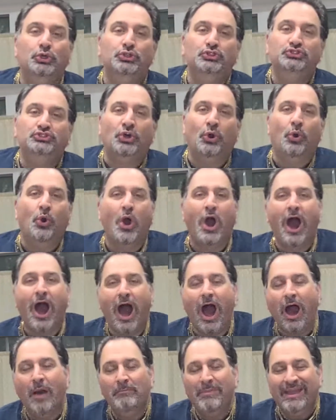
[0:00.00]
so
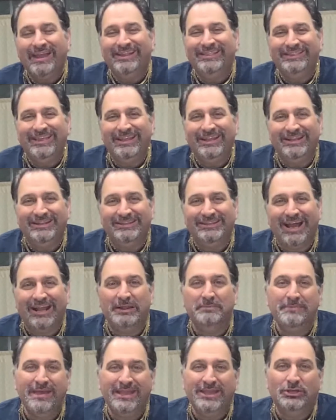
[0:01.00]
I'm making dinner tonight.
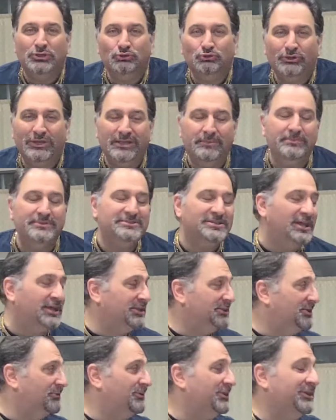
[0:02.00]
I'm making ribs.
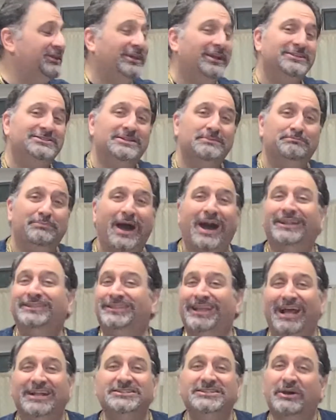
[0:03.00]
They're in the Instant
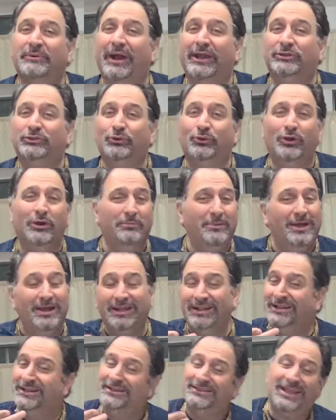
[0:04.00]
Pot, that's how I do them.
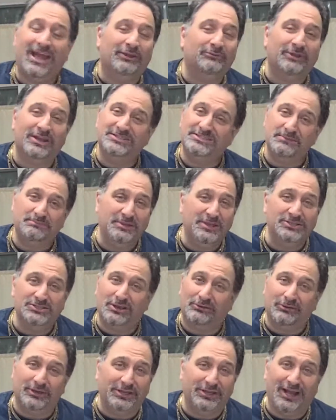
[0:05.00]
That recipe is
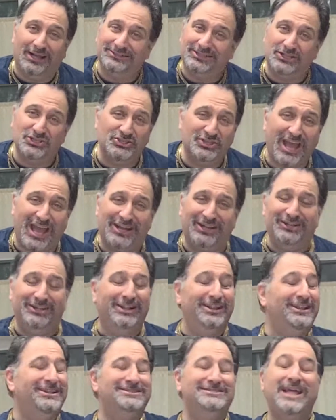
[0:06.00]
already on the
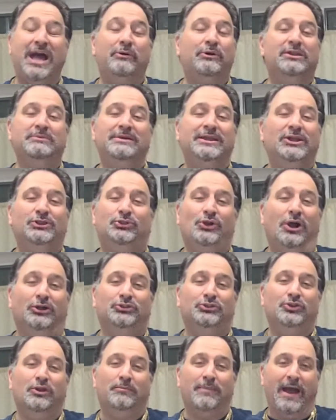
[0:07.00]
channel. It's not what I'm here to
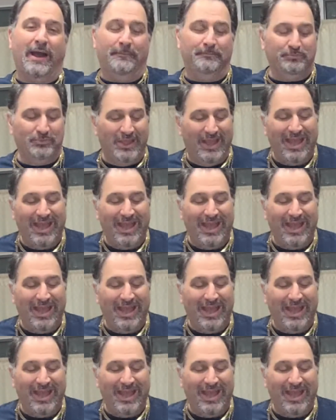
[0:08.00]
talk to you about.